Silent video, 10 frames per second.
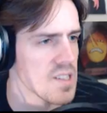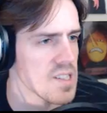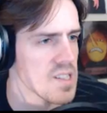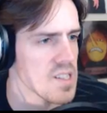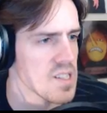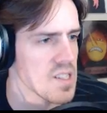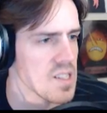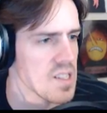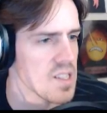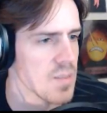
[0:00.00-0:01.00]

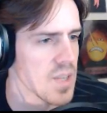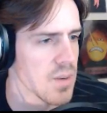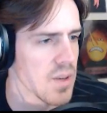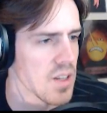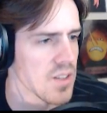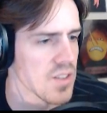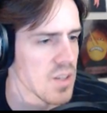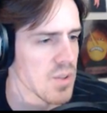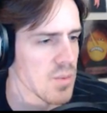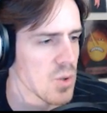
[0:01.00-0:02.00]
Oh man, I would have lost. Give
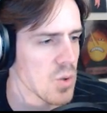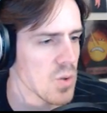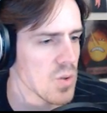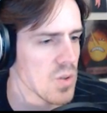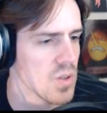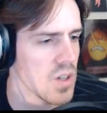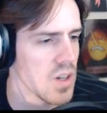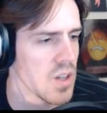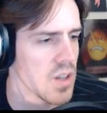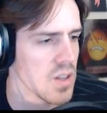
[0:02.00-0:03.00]
me something cool!
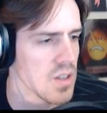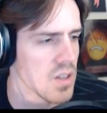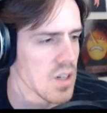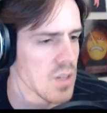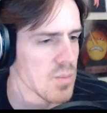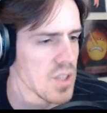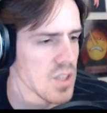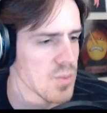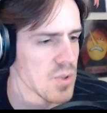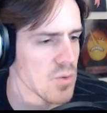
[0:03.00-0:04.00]
The economy
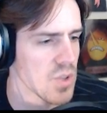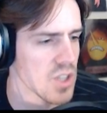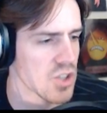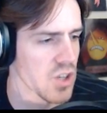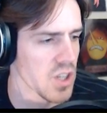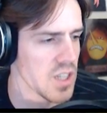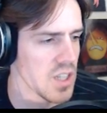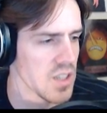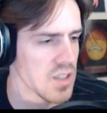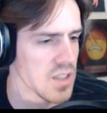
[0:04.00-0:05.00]
has been really struggling
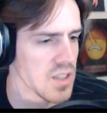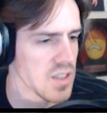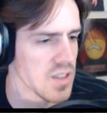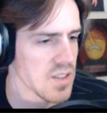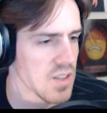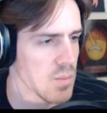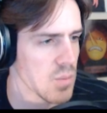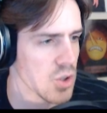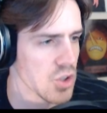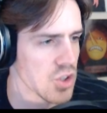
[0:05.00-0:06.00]
under this
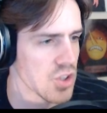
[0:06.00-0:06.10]
bush.